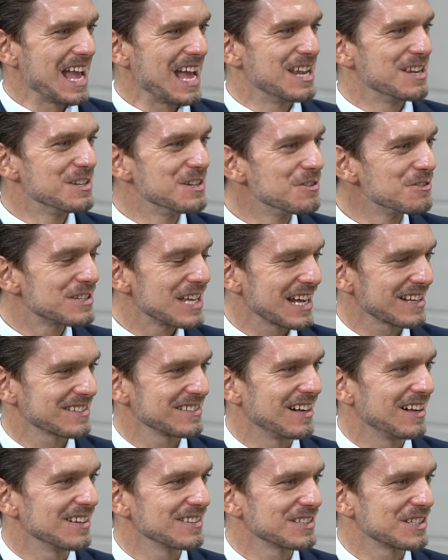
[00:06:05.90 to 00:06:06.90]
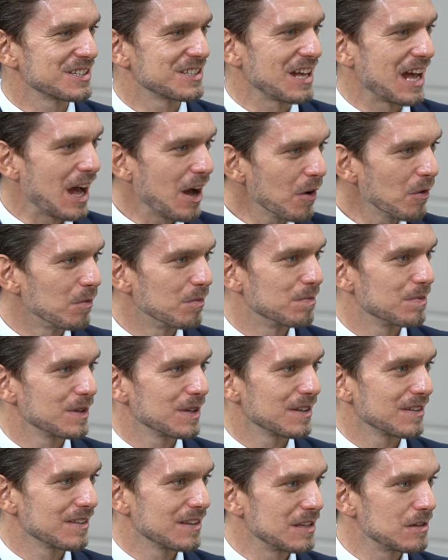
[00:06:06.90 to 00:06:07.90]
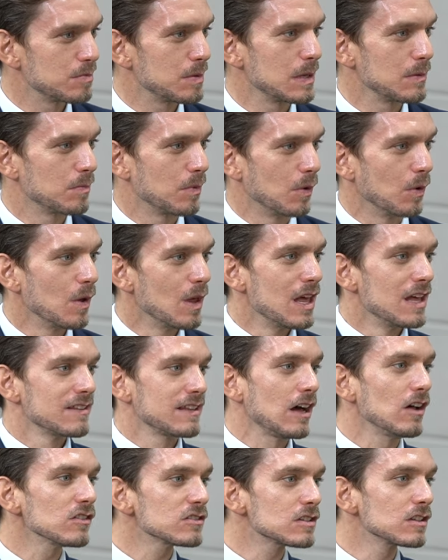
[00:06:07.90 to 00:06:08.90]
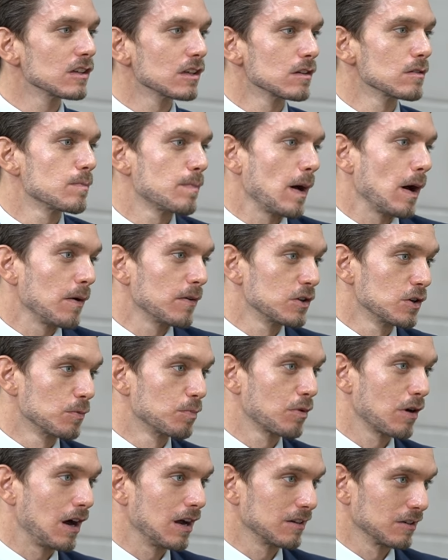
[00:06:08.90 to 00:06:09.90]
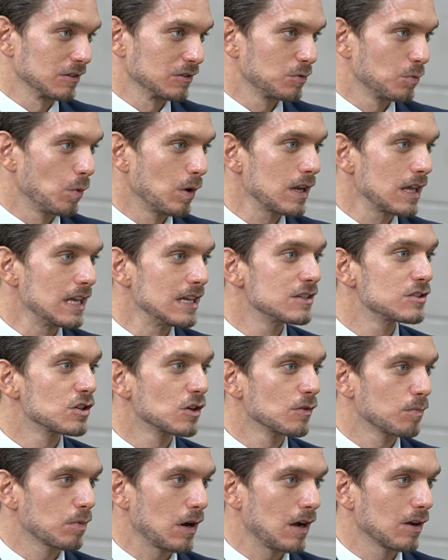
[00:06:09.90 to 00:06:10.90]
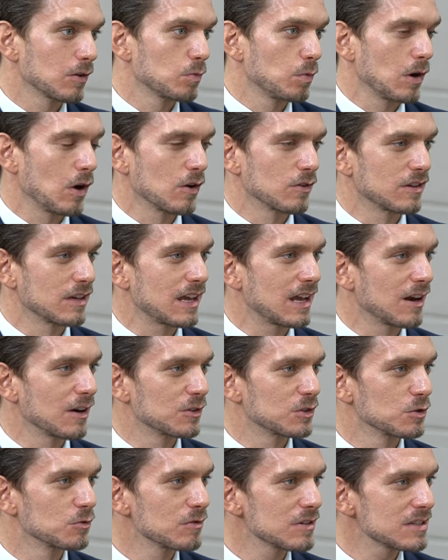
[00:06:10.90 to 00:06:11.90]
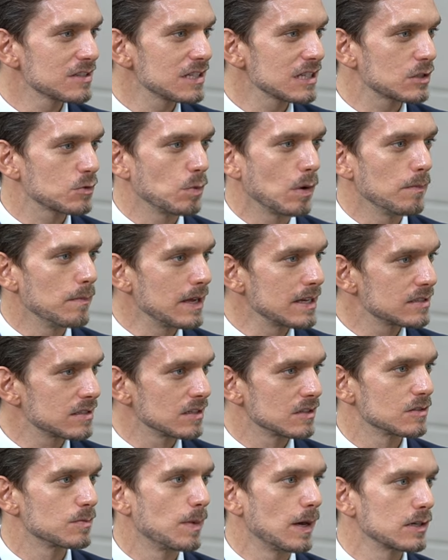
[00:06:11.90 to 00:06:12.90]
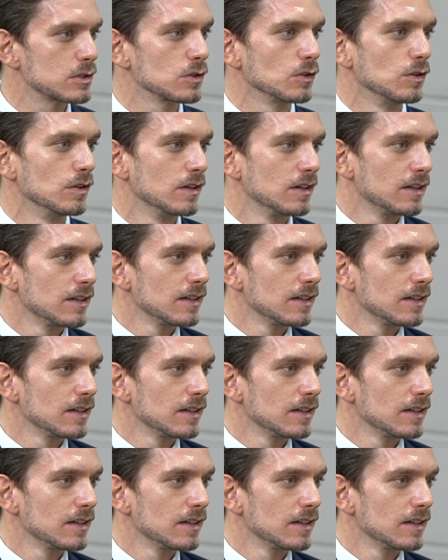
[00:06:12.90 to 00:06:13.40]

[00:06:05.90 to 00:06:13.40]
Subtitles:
and new technologies to help these people. Tell us a little about your product. What is your product? What are the characteristics? What makes it special?